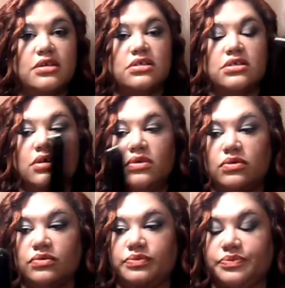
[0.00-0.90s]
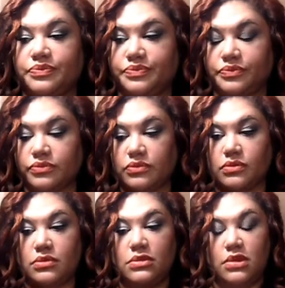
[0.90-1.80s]
So
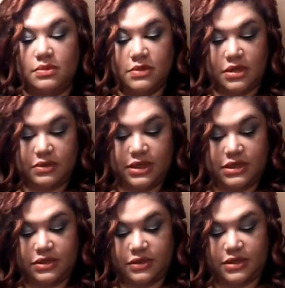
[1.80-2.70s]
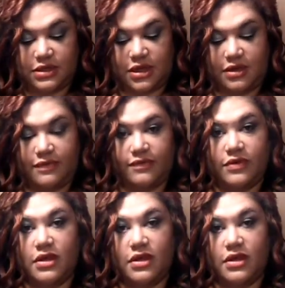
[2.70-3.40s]
I'm going to go ahead and turn this off,